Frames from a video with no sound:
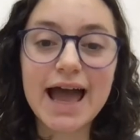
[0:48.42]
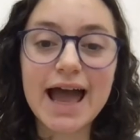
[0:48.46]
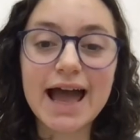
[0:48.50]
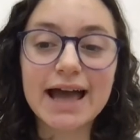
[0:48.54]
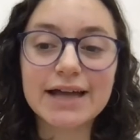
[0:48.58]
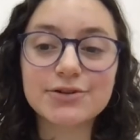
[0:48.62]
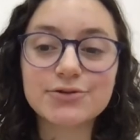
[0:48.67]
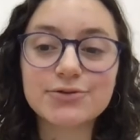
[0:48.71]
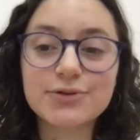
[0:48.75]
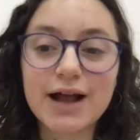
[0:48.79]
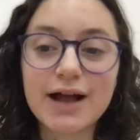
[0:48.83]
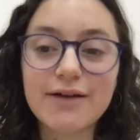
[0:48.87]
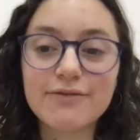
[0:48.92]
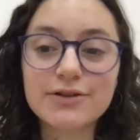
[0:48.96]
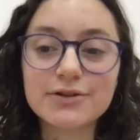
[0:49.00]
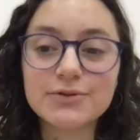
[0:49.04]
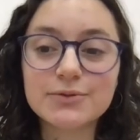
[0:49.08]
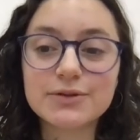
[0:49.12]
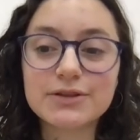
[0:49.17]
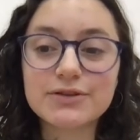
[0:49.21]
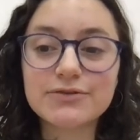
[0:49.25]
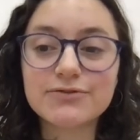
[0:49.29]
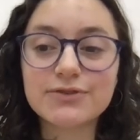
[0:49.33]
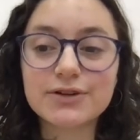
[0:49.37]
and traveled
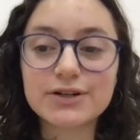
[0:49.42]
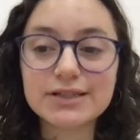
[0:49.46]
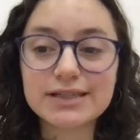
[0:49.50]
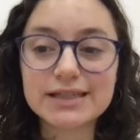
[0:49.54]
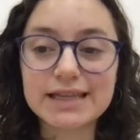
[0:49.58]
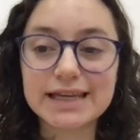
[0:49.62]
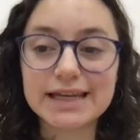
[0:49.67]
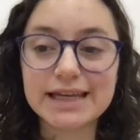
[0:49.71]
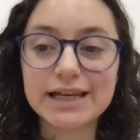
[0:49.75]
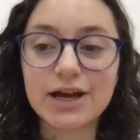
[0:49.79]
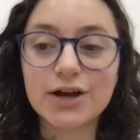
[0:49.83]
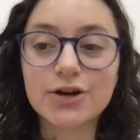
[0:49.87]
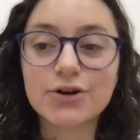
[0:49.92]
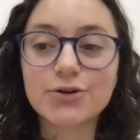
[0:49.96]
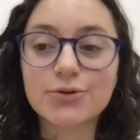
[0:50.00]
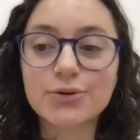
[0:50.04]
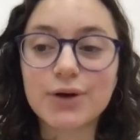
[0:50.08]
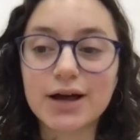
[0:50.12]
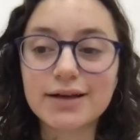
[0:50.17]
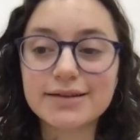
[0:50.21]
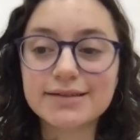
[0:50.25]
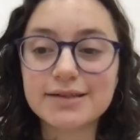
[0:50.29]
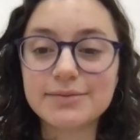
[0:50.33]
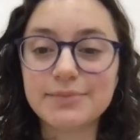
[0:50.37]
with the First Lady
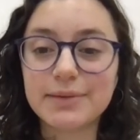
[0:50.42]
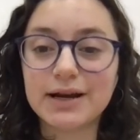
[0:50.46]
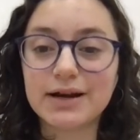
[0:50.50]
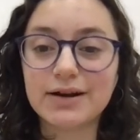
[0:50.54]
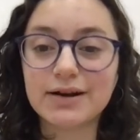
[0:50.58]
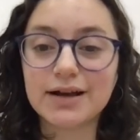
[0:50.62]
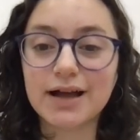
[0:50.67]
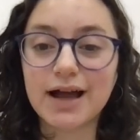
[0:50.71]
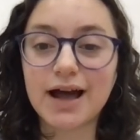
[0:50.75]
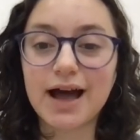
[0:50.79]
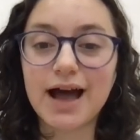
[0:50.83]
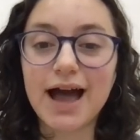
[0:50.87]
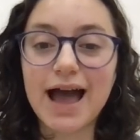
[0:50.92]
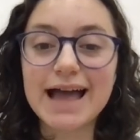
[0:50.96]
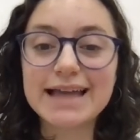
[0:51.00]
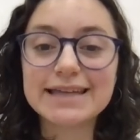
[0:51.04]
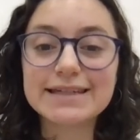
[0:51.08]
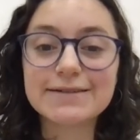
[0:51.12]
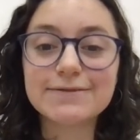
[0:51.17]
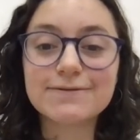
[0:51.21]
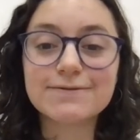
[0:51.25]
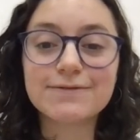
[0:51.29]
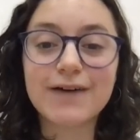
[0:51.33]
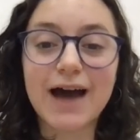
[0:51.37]
across America and
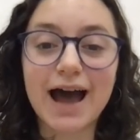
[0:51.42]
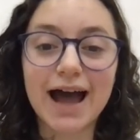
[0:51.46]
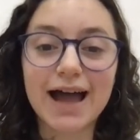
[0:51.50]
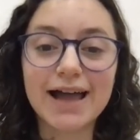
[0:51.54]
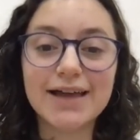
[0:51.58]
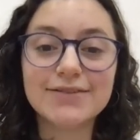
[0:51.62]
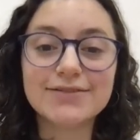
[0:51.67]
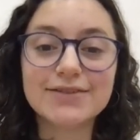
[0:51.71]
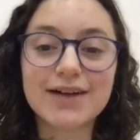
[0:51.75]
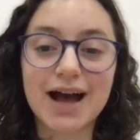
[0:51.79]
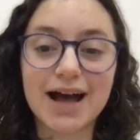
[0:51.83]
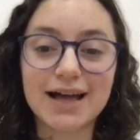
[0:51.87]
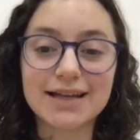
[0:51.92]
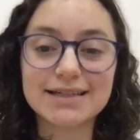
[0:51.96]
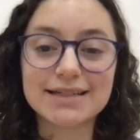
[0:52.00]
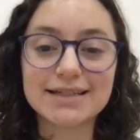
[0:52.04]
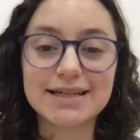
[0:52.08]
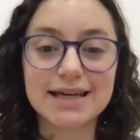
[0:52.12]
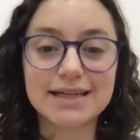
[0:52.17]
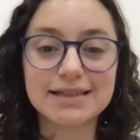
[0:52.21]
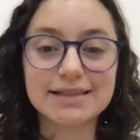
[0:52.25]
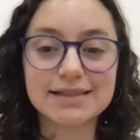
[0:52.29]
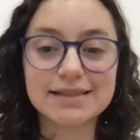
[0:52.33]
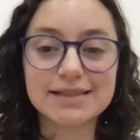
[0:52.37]
to 5
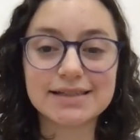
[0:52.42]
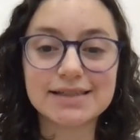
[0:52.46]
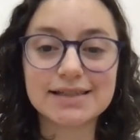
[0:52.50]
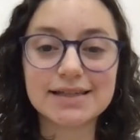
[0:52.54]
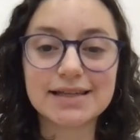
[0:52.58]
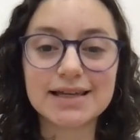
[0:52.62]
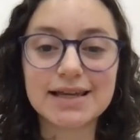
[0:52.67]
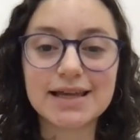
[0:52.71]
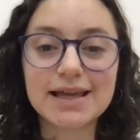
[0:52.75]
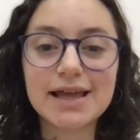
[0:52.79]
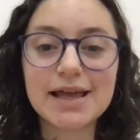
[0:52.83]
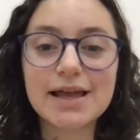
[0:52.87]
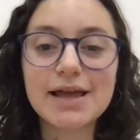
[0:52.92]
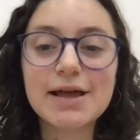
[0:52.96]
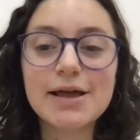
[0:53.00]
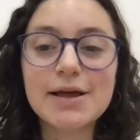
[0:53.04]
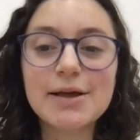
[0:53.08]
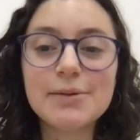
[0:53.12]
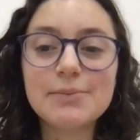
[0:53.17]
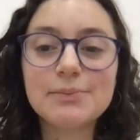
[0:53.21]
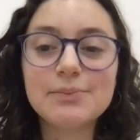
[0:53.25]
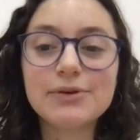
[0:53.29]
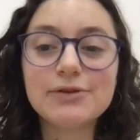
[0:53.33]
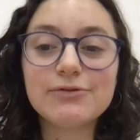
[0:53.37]
continents.
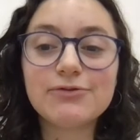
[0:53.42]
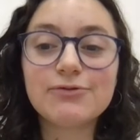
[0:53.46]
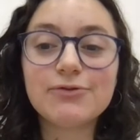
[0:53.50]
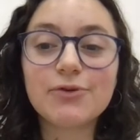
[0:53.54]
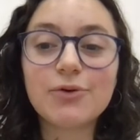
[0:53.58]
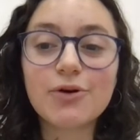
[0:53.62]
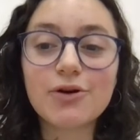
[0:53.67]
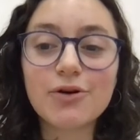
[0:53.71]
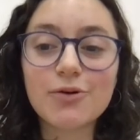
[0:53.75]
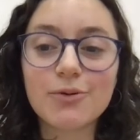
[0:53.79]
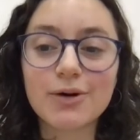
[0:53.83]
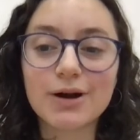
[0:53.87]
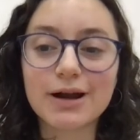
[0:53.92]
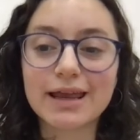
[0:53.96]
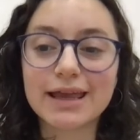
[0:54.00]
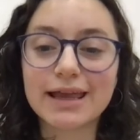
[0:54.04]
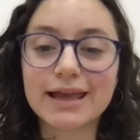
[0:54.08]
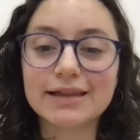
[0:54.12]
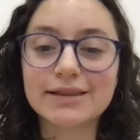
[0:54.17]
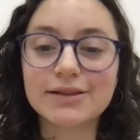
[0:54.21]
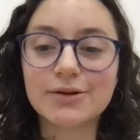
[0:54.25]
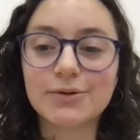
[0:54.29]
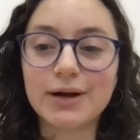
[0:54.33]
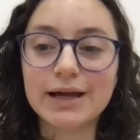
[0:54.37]
Before working
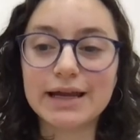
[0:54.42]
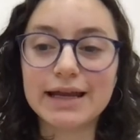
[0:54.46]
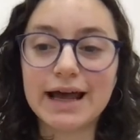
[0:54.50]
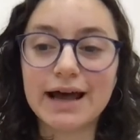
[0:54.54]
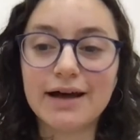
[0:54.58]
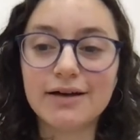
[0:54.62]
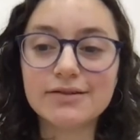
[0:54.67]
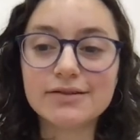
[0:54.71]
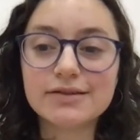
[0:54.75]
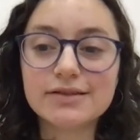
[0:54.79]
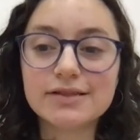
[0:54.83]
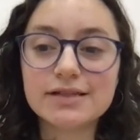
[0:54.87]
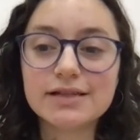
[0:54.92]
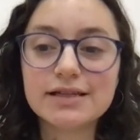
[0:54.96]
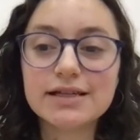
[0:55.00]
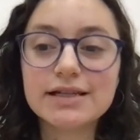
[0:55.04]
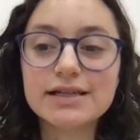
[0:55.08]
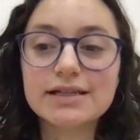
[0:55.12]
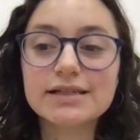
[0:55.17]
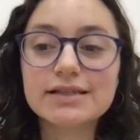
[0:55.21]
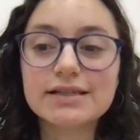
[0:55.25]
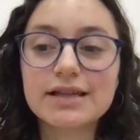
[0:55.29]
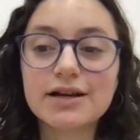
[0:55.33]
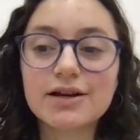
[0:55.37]
at the White House,
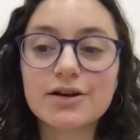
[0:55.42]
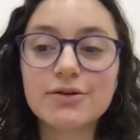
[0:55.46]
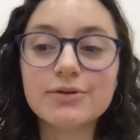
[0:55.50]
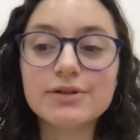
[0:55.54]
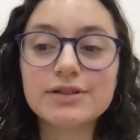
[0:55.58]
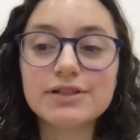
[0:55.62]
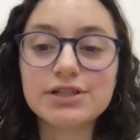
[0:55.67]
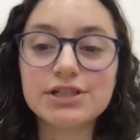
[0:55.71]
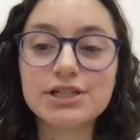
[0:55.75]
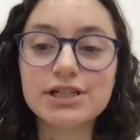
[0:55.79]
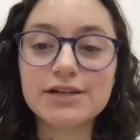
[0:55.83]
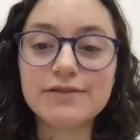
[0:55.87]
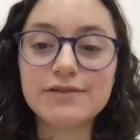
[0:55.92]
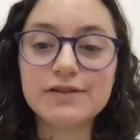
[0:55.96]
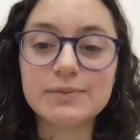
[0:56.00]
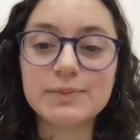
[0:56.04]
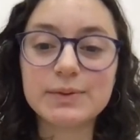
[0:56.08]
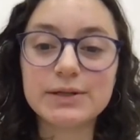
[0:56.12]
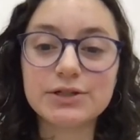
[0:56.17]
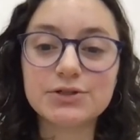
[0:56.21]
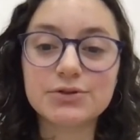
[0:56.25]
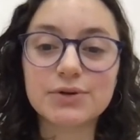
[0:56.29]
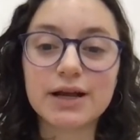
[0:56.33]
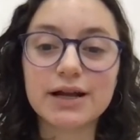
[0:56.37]
Sarah was chief
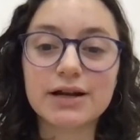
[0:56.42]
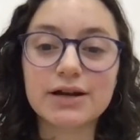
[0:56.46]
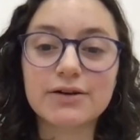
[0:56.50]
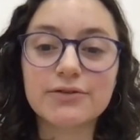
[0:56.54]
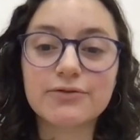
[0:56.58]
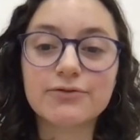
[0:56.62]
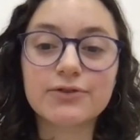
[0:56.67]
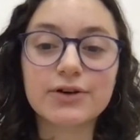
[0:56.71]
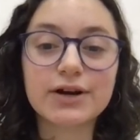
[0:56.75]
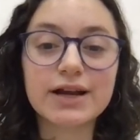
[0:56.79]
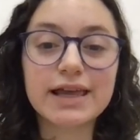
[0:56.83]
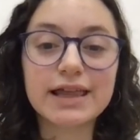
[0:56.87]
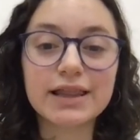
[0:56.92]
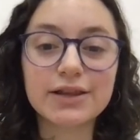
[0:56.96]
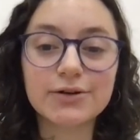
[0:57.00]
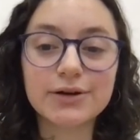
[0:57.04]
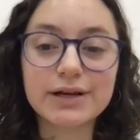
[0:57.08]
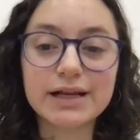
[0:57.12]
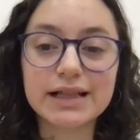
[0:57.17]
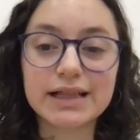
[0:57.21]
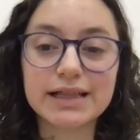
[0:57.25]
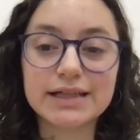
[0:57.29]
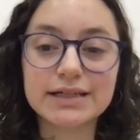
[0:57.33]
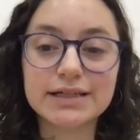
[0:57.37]
speechwriter for Hillary
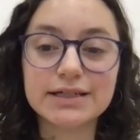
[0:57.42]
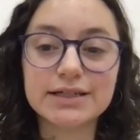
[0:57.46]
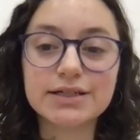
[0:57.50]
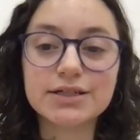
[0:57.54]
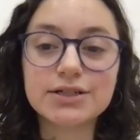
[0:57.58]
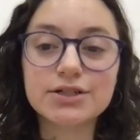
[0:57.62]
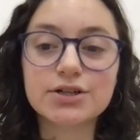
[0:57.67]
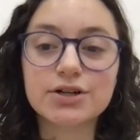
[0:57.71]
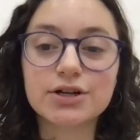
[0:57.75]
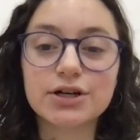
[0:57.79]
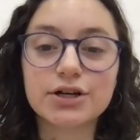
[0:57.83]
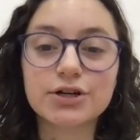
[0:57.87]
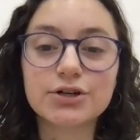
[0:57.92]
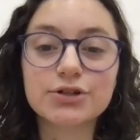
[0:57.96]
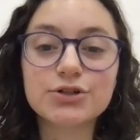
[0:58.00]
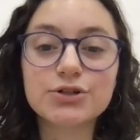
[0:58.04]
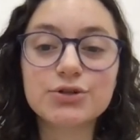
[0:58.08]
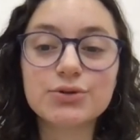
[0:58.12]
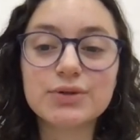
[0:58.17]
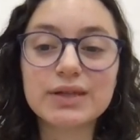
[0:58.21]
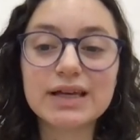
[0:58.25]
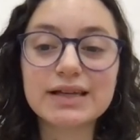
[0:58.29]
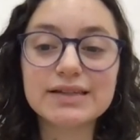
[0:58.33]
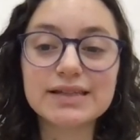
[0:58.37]
Clinton during her
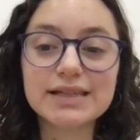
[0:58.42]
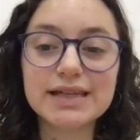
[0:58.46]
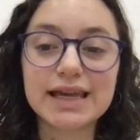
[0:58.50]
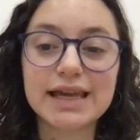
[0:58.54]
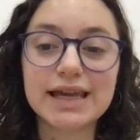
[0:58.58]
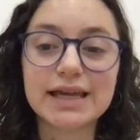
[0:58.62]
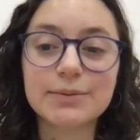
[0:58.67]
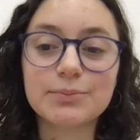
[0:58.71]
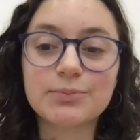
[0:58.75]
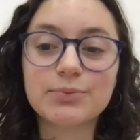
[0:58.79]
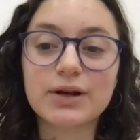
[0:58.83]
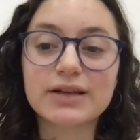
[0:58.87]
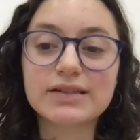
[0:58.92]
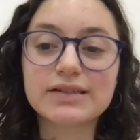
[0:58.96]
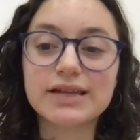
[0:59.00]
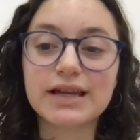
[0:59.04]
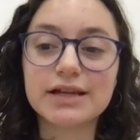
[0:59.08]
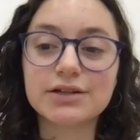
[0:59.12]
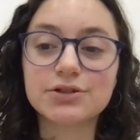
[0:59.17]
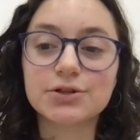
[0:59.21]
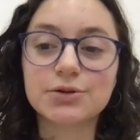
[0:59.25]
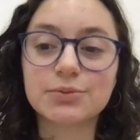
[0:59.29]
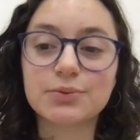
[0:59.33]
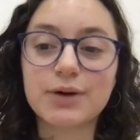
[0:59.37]
2008
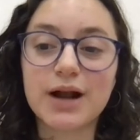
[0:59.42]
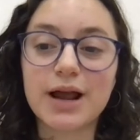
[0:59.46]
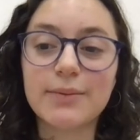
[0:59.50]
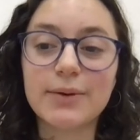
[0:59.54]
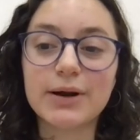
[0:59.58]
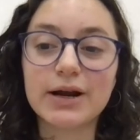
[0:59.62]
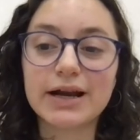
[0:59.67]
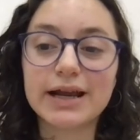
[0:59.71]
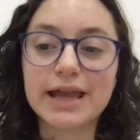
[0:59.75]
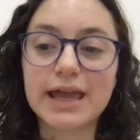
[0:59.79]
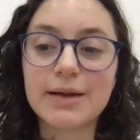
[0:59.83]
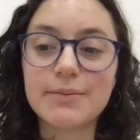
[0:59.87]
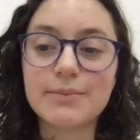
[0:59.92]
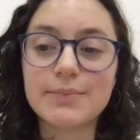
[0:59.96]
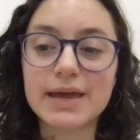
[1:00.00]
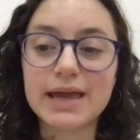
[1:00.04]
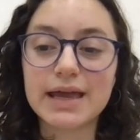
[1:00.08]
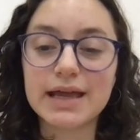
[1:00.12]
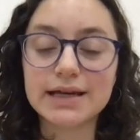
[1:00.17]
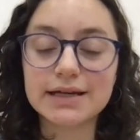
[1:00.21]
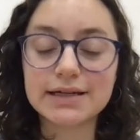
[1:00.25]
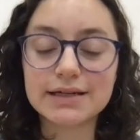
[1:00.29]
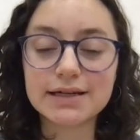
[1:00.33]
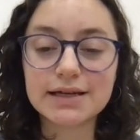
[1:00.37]
presidential primary
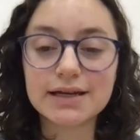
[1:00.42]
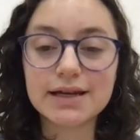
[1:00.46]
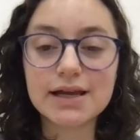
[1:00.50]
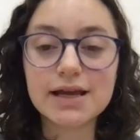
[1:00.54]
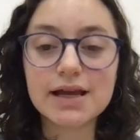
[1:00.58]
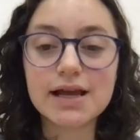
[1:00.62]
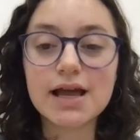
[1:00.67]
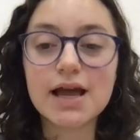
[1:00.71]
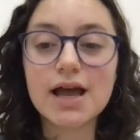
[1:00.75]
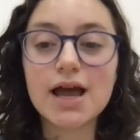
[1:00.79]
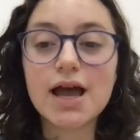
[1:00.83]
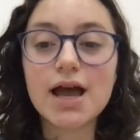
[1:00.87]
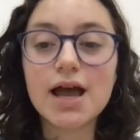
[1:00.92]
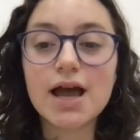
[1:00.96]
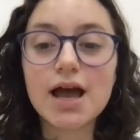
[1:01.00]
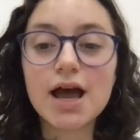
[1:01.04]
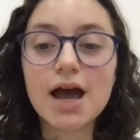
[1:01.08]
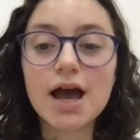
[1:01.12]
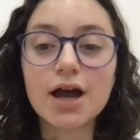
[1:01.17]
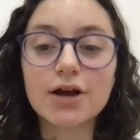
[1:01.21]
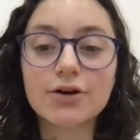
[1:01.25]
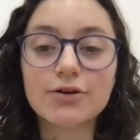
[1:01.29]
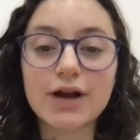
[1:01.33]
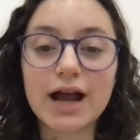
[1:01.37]
campaign.
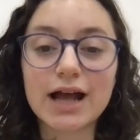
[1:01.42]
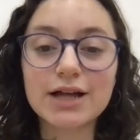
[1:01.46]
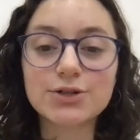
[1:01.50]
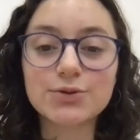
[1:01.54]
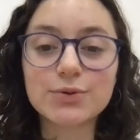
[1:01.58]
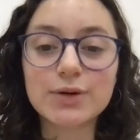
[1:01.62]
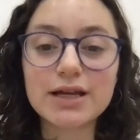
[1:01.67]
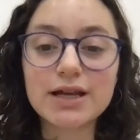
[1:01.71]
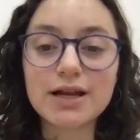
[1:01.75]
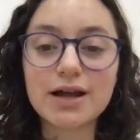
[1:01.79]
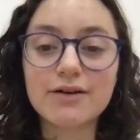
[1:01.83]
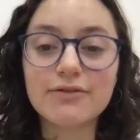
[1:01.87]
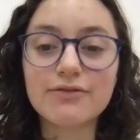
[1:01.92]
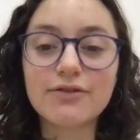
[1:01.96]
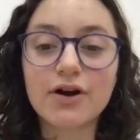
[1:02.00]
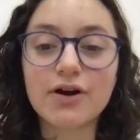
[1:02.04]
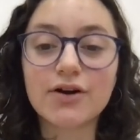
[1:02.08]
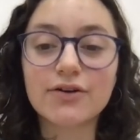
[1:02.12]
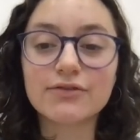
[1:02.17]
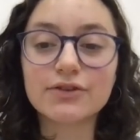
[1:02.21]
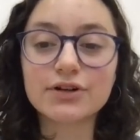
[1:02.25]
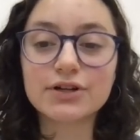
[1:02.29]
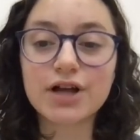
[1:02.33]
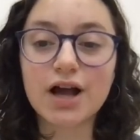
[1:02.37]
A graduate of
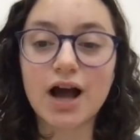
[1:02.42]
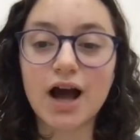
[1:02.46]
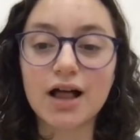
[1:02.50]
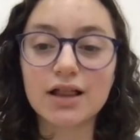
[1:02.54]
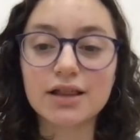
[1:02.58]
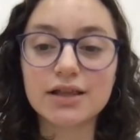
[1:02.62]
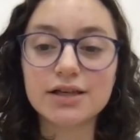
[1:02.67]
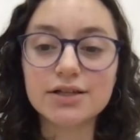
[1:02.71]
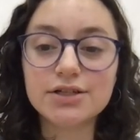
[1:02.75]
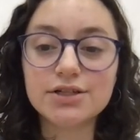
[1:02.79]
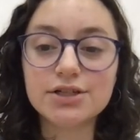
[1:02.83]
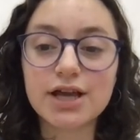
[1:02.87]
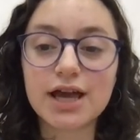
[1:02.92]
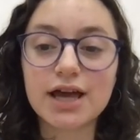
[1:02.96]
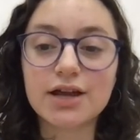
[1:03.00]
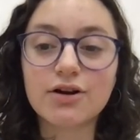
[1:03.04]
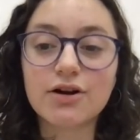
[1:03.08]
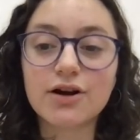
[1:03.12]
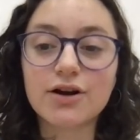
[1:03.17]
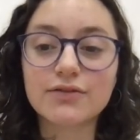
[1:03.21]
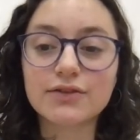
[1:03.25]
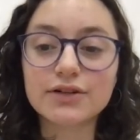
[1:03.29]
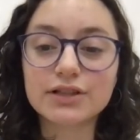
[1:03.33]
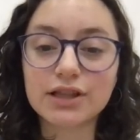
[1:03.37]
Harvard College and
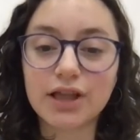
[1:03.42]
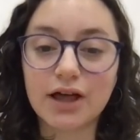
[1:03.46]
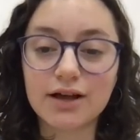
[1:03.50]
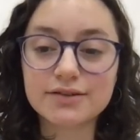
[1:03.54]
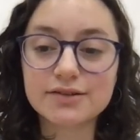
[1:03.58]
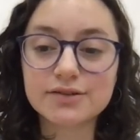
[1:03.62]
Harvard Law